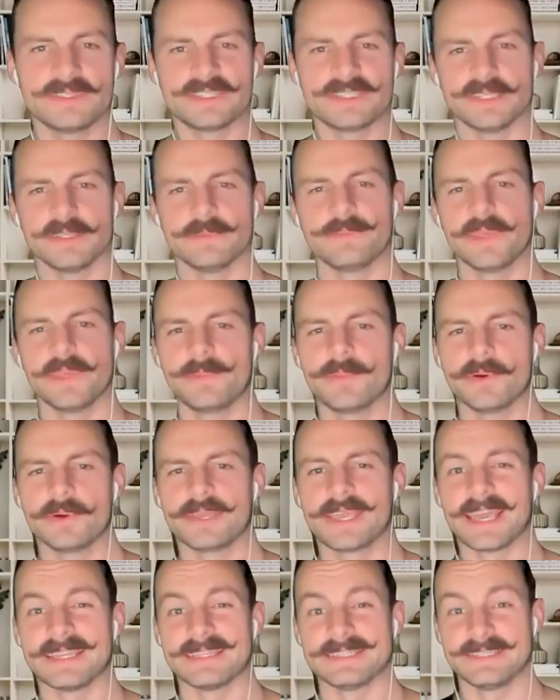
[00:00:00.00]
Have you seen
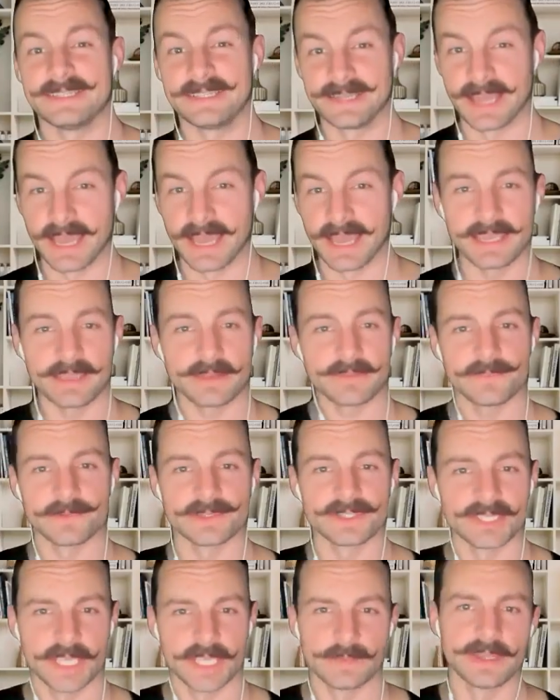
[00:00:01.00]
people get denied
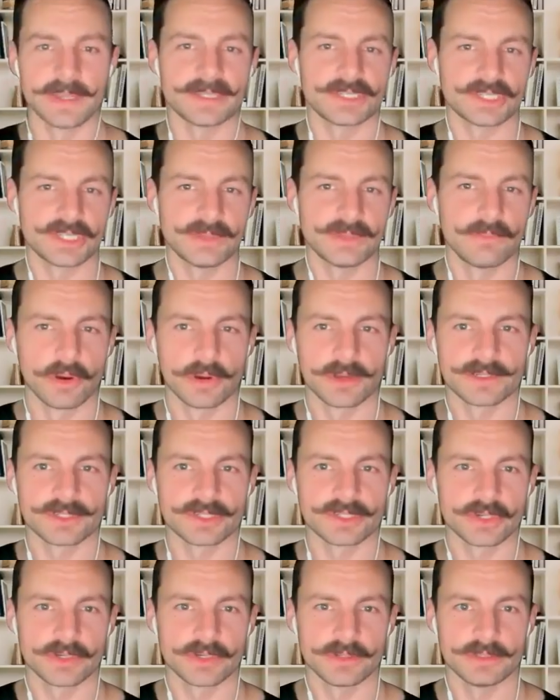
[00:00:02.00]
for CMHC mortgage
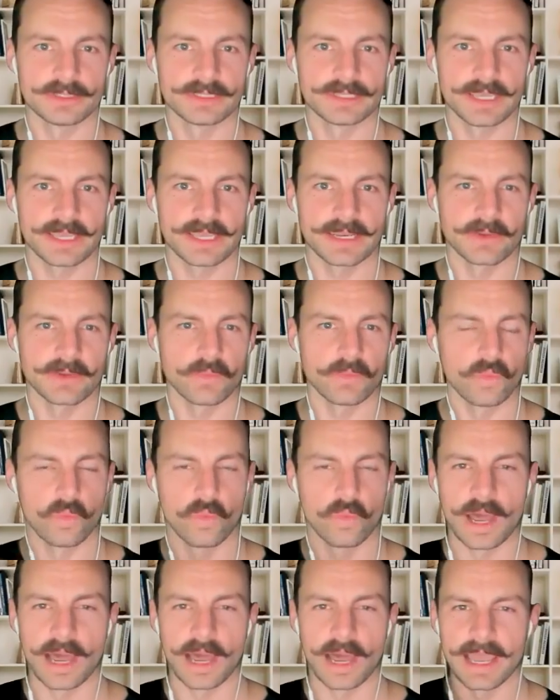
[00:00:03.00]
insurance? And like,
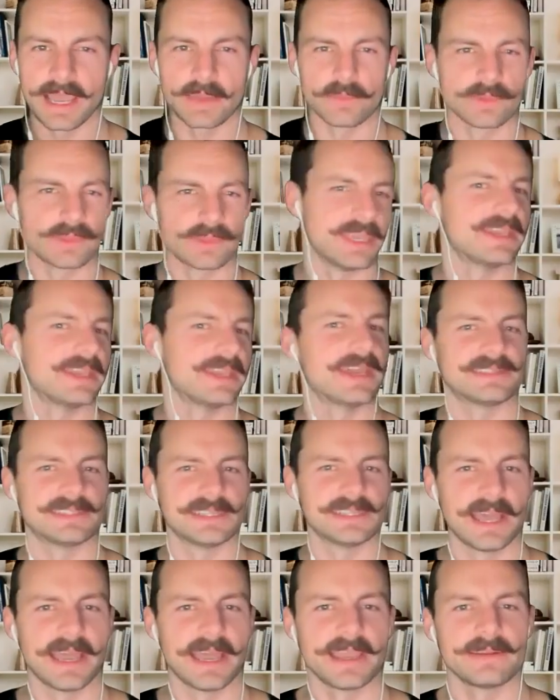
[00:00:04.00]
why would they get
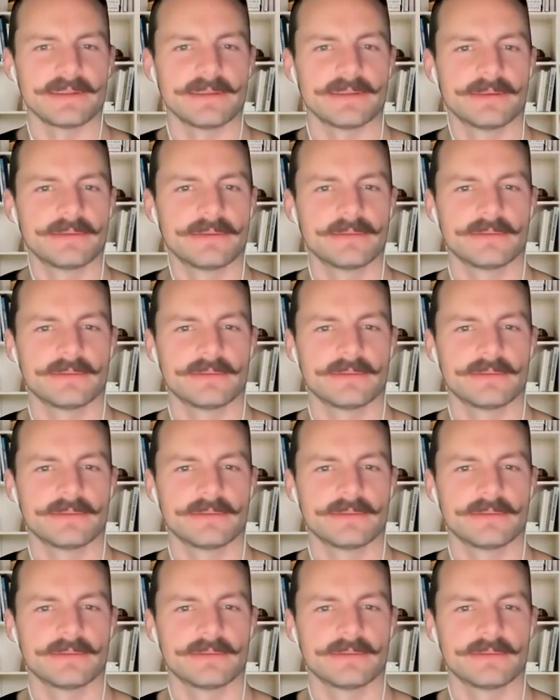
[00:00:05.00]
denied?